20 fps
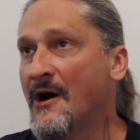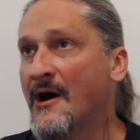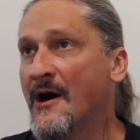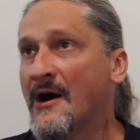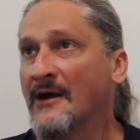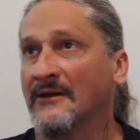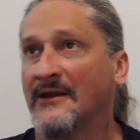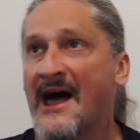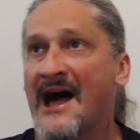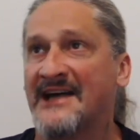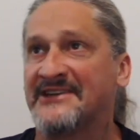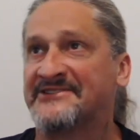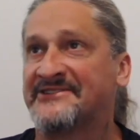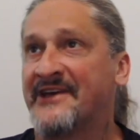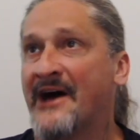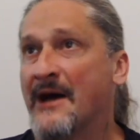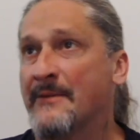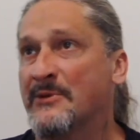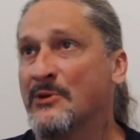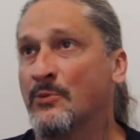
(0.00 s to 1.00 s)
Uh,
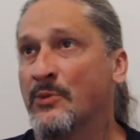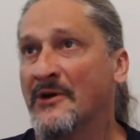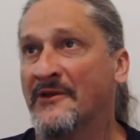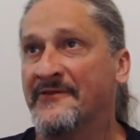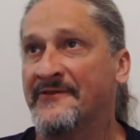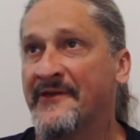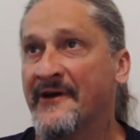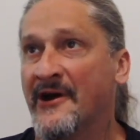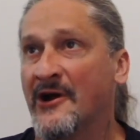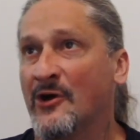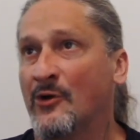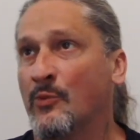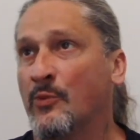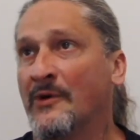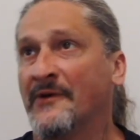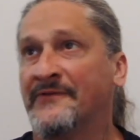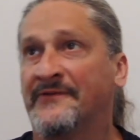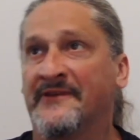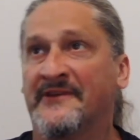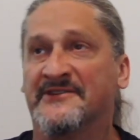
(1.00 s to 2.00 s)
last time he went there
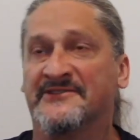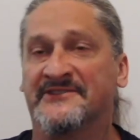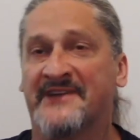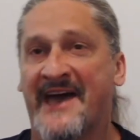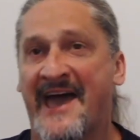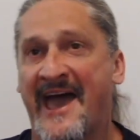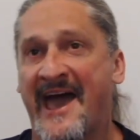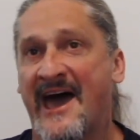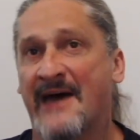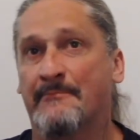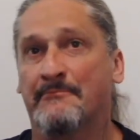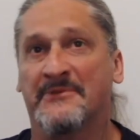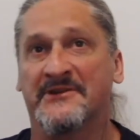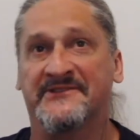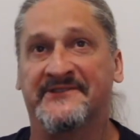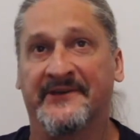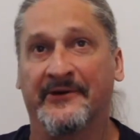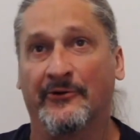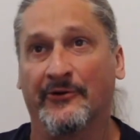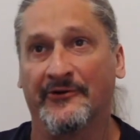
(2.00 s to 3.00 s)
with his Aunt
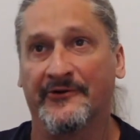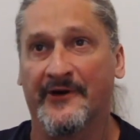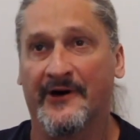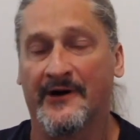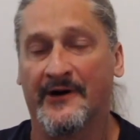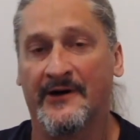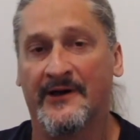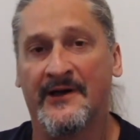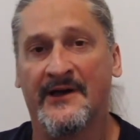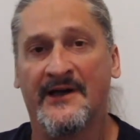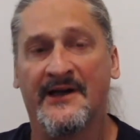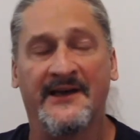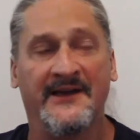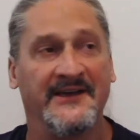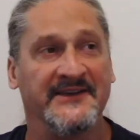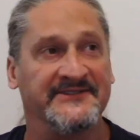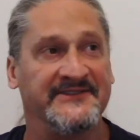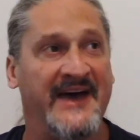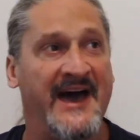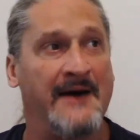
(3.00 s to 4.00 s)
Matilda.
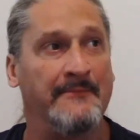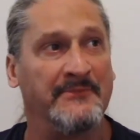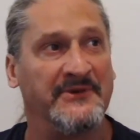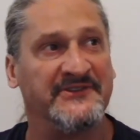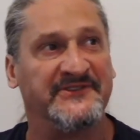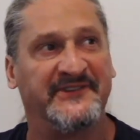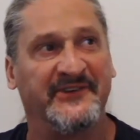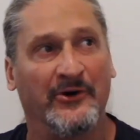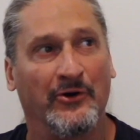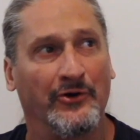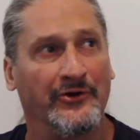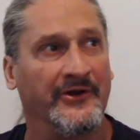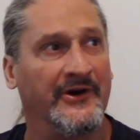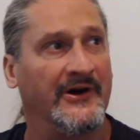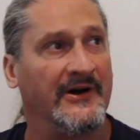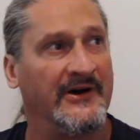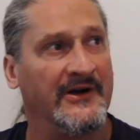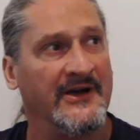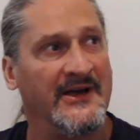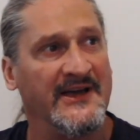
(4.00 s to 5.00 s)
His Aunt
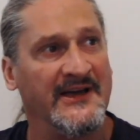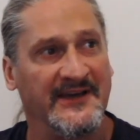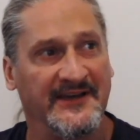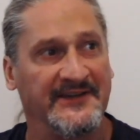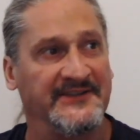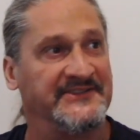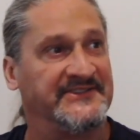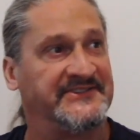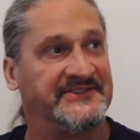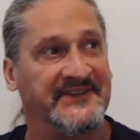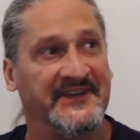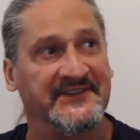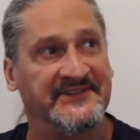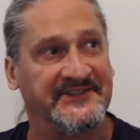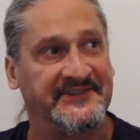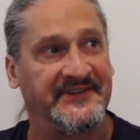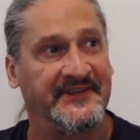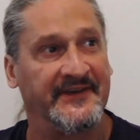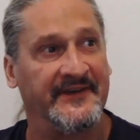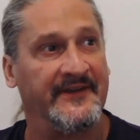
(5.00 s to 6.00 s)
Matilda
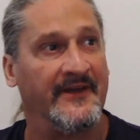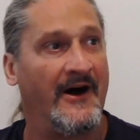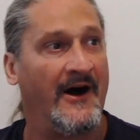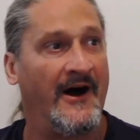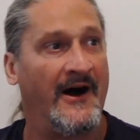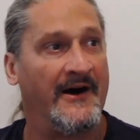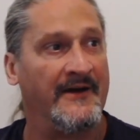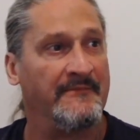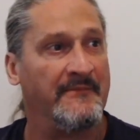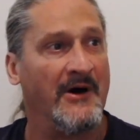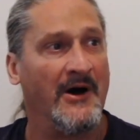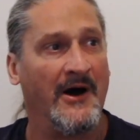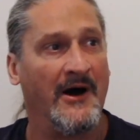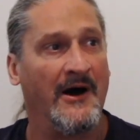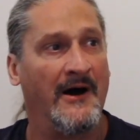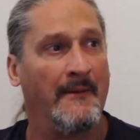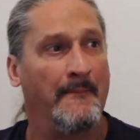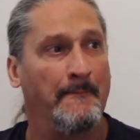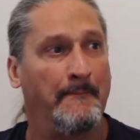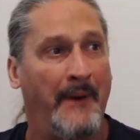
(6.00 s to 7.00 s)
insisted on
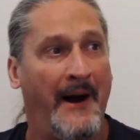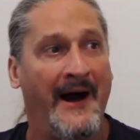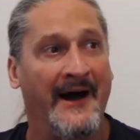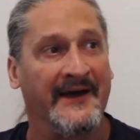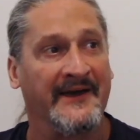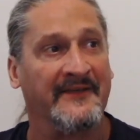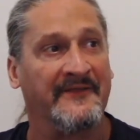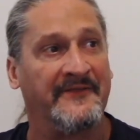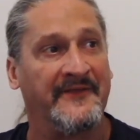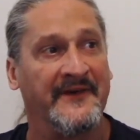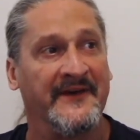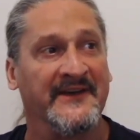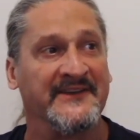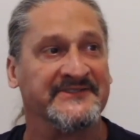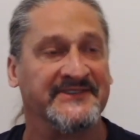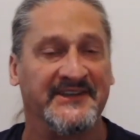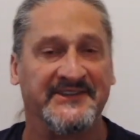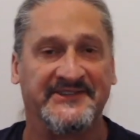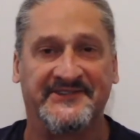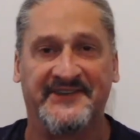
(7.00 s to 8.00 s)
uh, buying
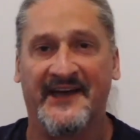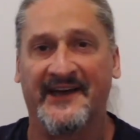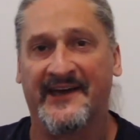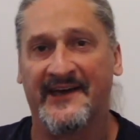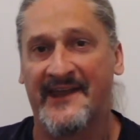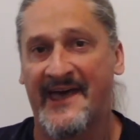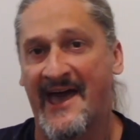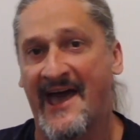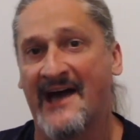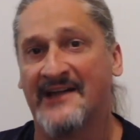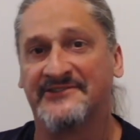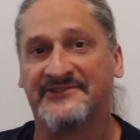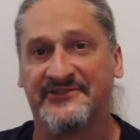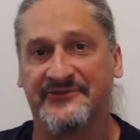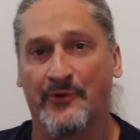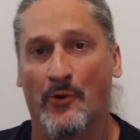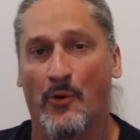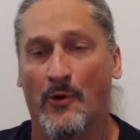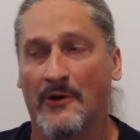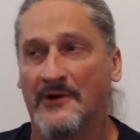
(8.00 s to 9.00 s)
things at secondhand
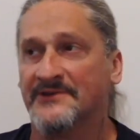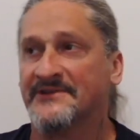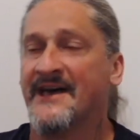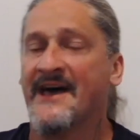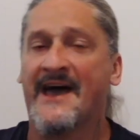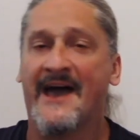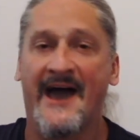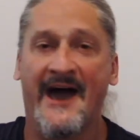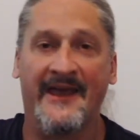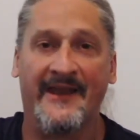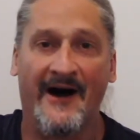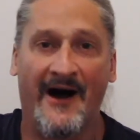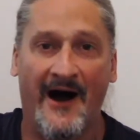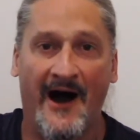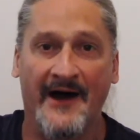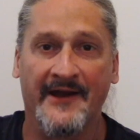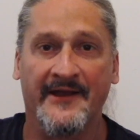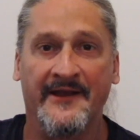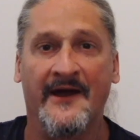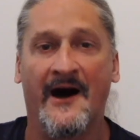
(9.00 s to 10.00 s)
stores and
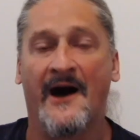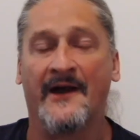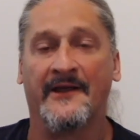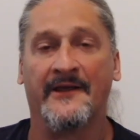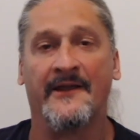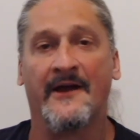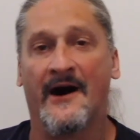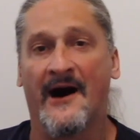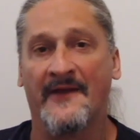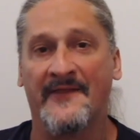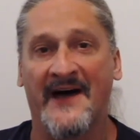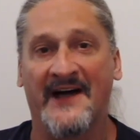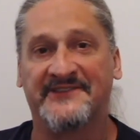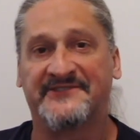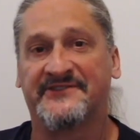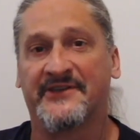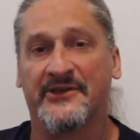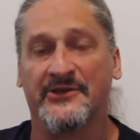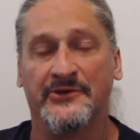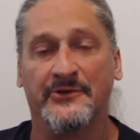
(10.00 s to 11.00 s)
on and on and on.
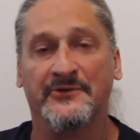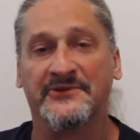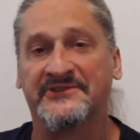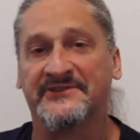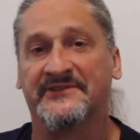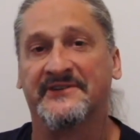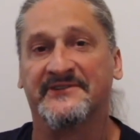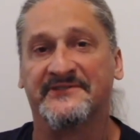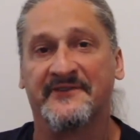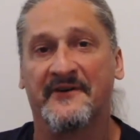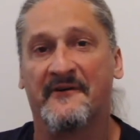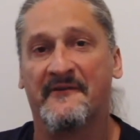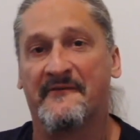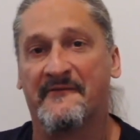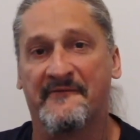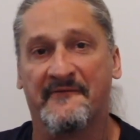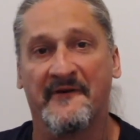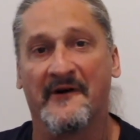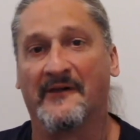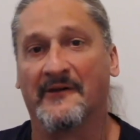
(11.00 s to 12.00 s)
That's useless
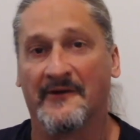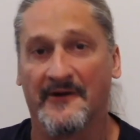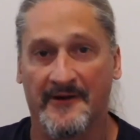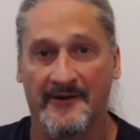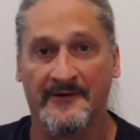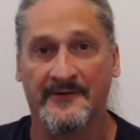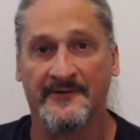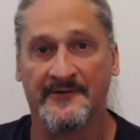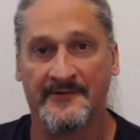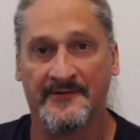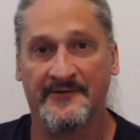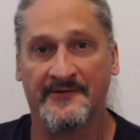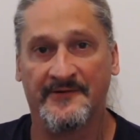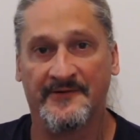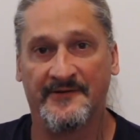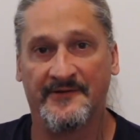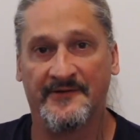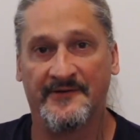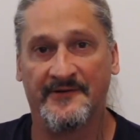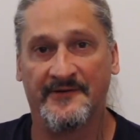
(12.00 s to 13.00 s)
filler.
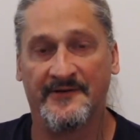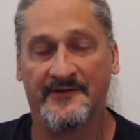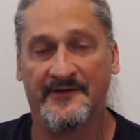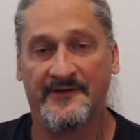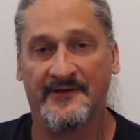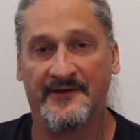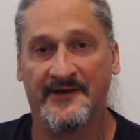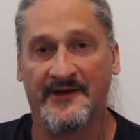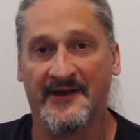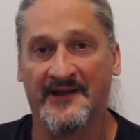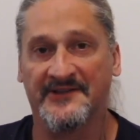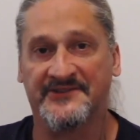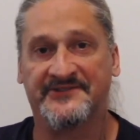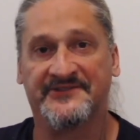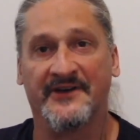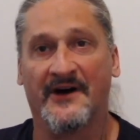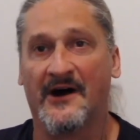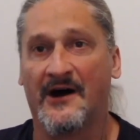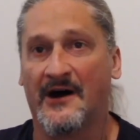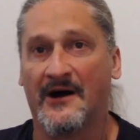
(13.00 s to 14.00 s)

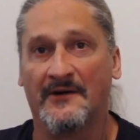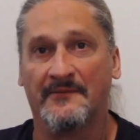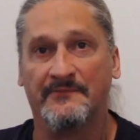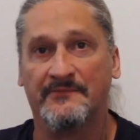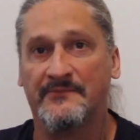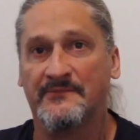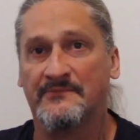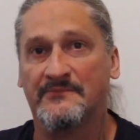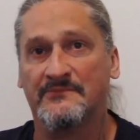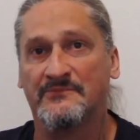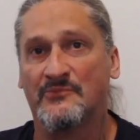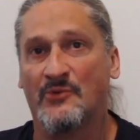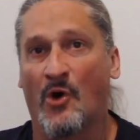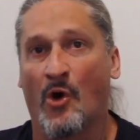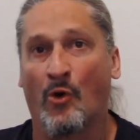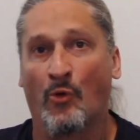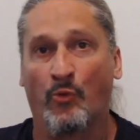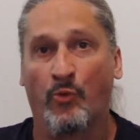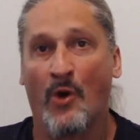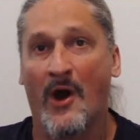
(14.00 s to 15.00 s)
It's uh,
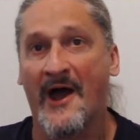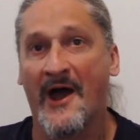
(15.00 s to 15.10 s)
a